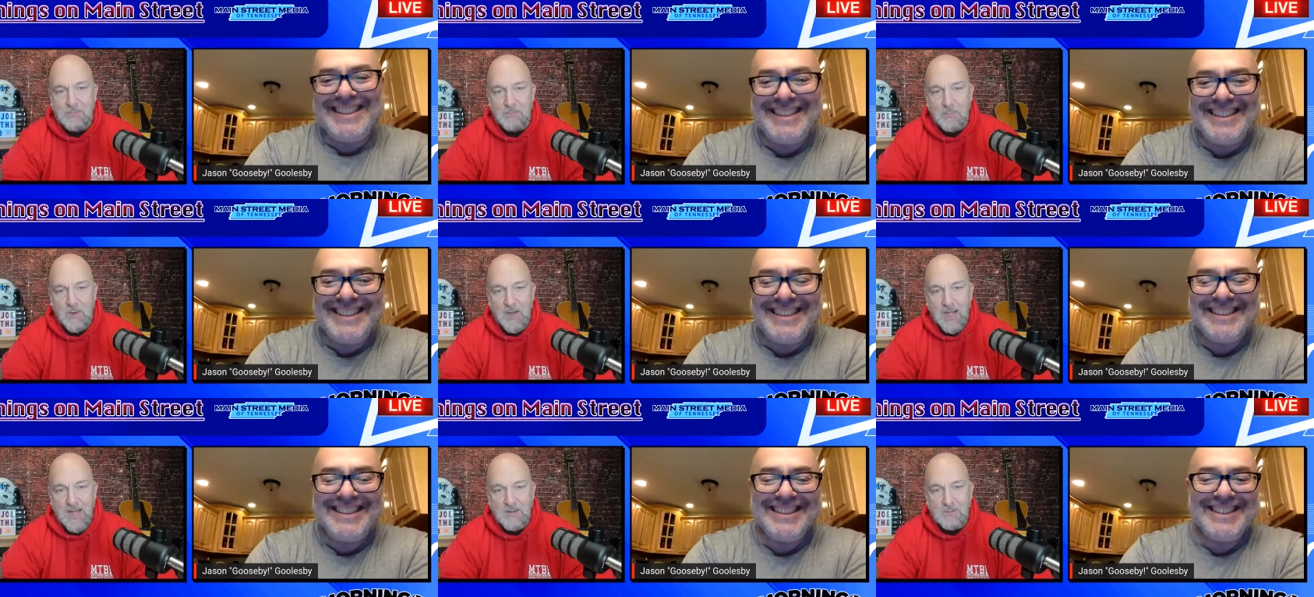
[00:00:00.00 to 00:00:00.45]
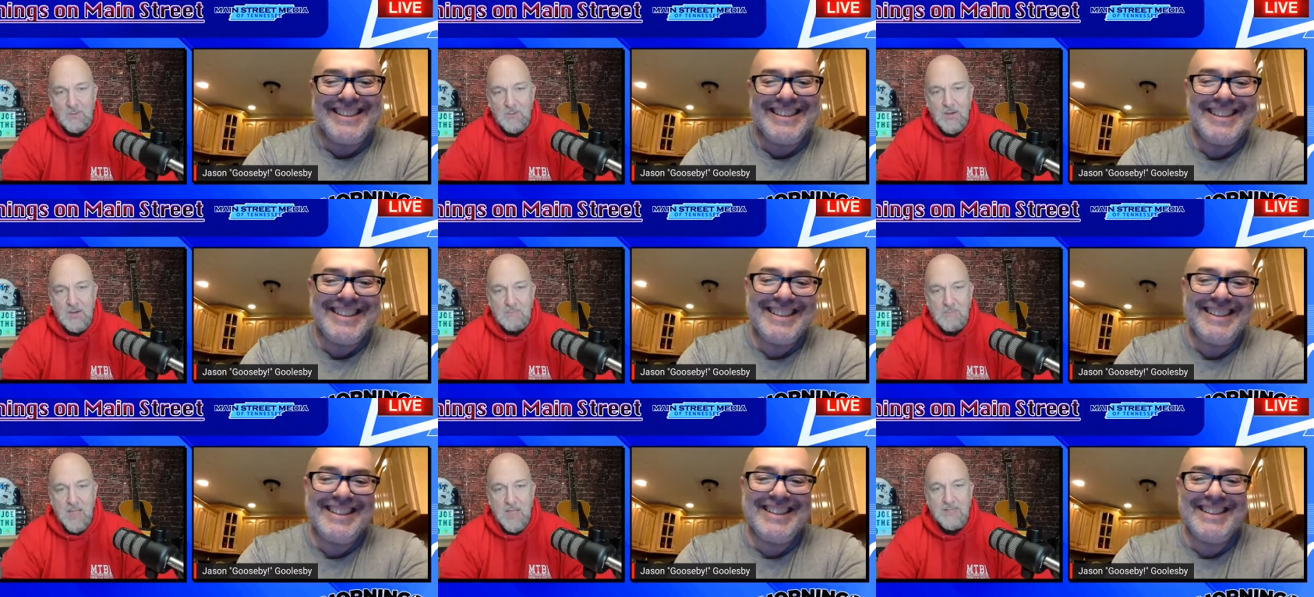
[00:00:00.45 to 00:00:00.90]
Speaker 1: a break. We'll
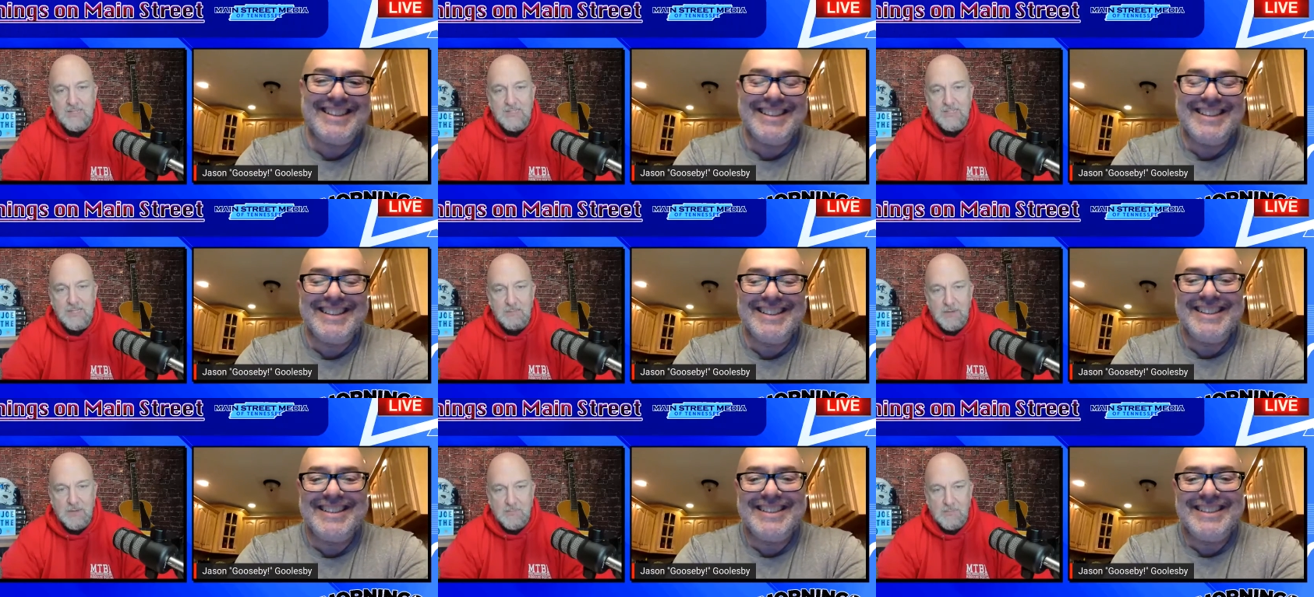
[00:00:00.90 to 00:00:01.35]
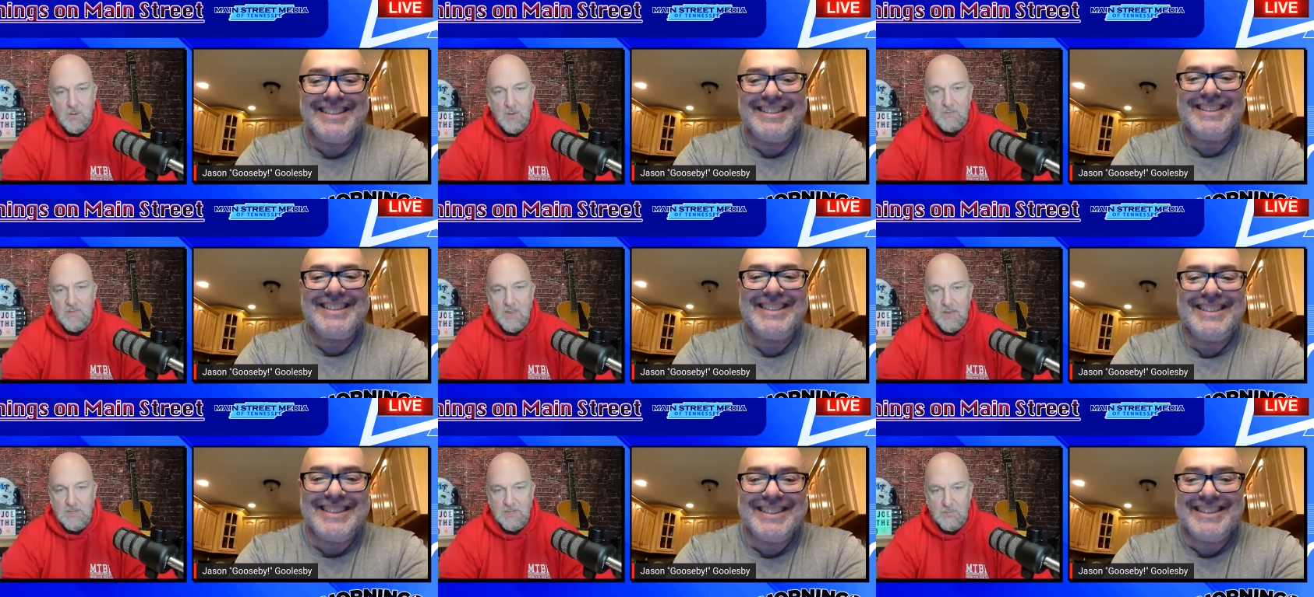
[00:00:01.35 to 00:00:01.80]
come back. Celebrity
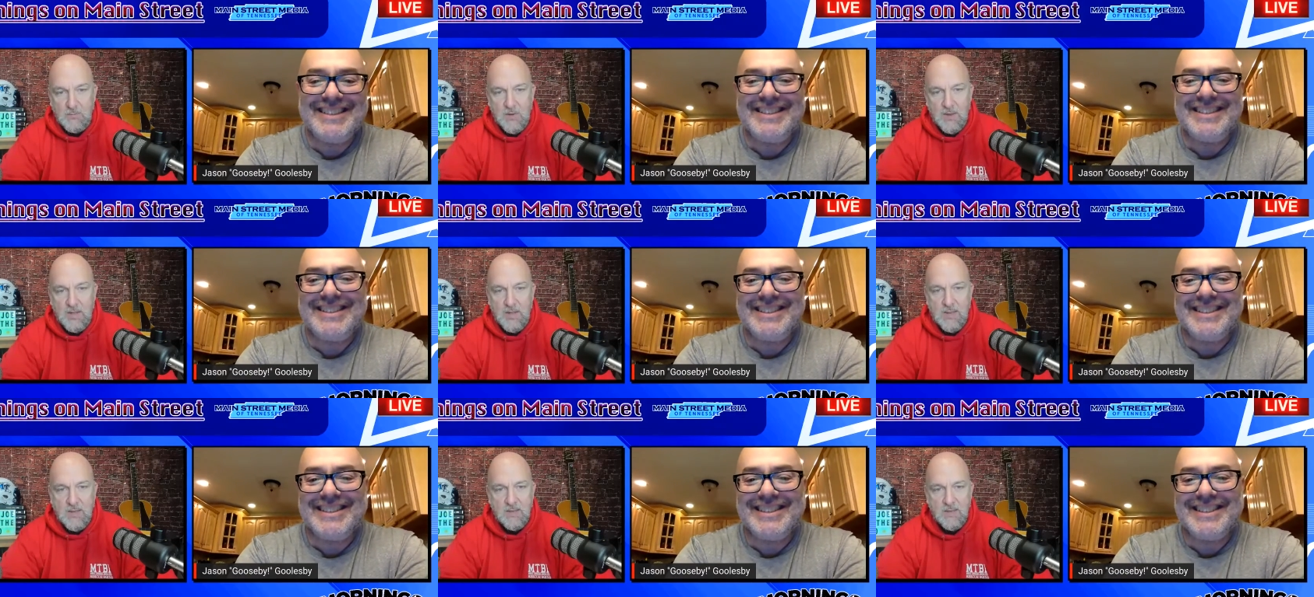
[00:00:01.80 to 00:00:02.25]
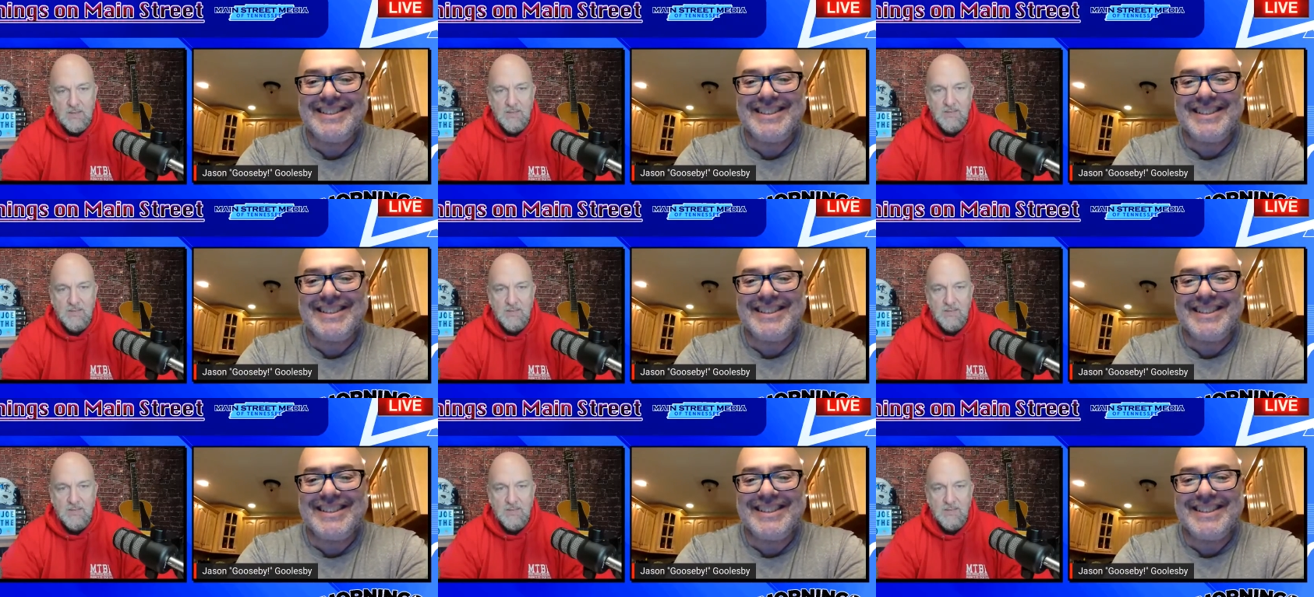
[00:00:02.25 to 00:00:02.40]
birthdays. You ready?